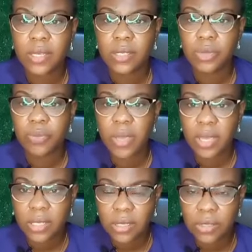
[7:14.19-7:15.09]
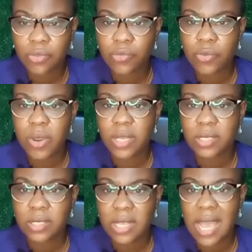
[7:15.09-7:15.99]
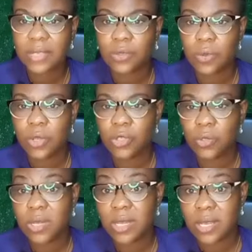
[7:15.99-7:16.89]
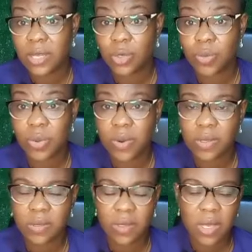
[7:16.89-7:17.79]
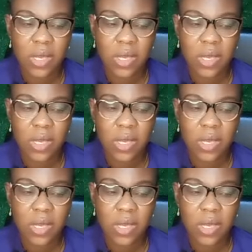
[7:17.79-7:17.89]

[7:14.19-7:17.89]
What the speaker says: the pain, the dread, the isolation that they experienced